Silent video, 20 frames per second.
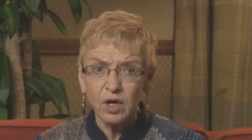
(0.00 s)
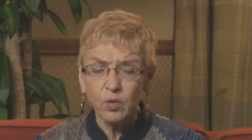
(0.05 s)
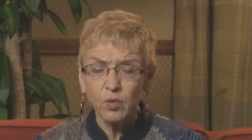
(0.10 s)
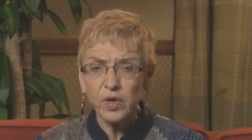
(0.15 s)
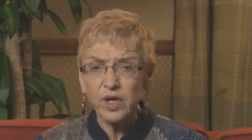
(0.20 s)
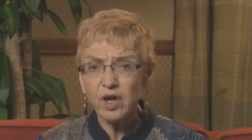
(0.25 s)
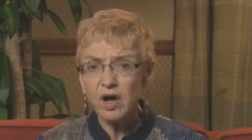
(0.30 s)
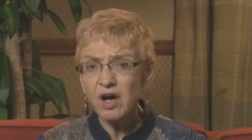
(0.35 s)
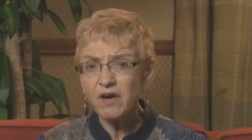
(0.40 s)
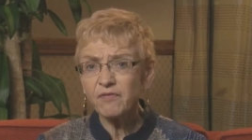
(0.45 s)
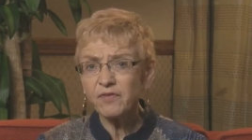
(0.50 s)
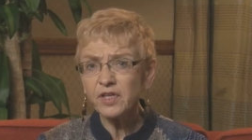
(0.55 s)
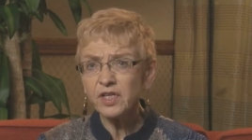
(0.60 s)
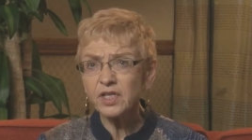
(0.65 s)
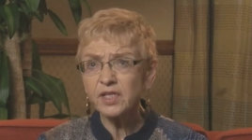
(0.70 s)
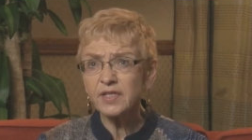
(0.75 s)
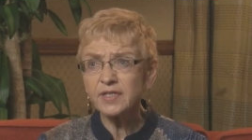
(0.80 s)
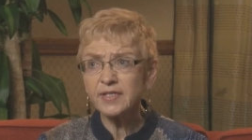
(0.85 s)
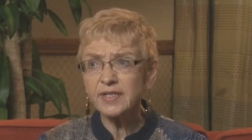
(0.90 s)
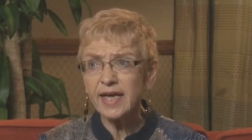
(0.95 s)
We
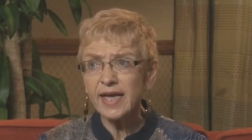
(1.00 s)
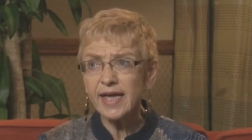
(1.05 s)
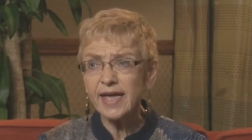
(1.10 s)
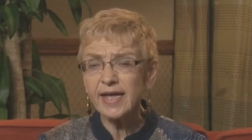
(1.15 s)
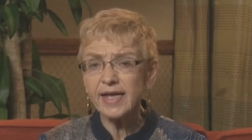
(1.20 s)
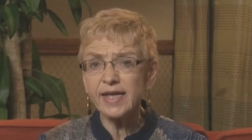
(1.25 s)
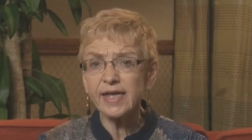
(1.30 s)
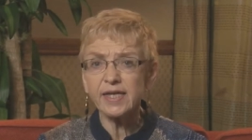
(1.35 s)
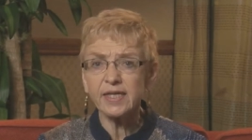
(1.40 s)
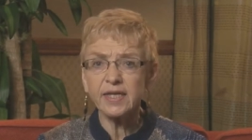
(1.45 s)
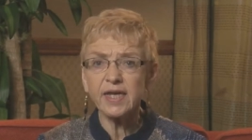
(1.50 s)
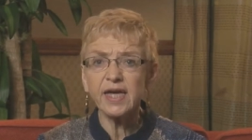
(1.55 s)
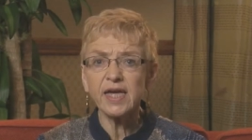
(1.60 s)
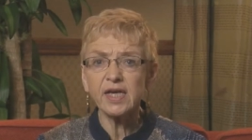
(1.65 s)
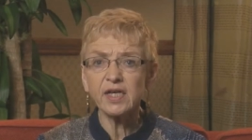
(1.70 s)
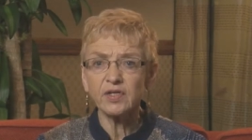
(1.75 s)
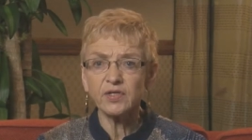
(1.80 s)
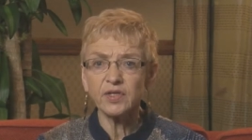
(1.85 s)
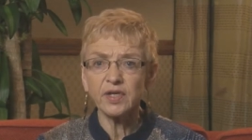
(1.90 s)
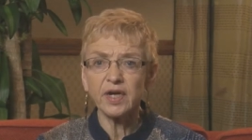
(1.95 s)
often say it
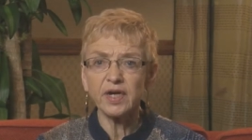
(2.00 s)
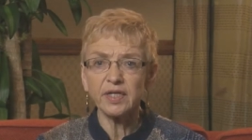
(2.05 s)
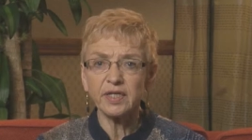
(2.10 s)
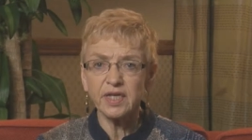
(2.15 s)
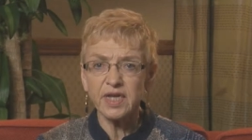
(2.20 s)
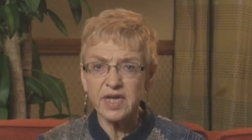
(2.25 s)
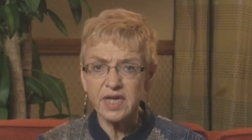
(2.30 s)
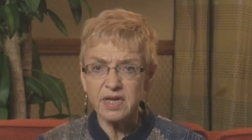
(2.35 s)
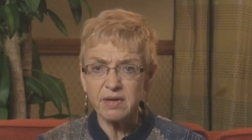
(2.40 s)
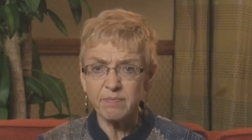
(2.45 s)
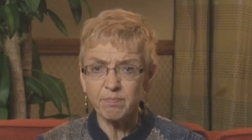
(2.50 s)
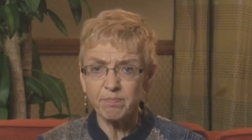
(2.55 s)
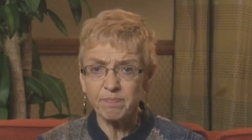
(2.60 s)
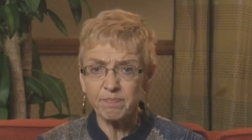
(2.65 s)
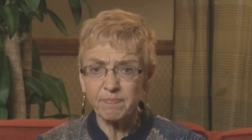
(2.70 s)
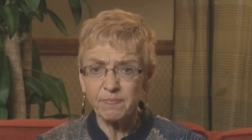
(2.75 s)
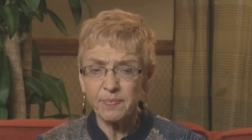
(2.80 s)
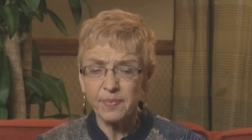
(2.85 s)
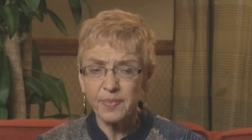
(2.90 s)
takes a team,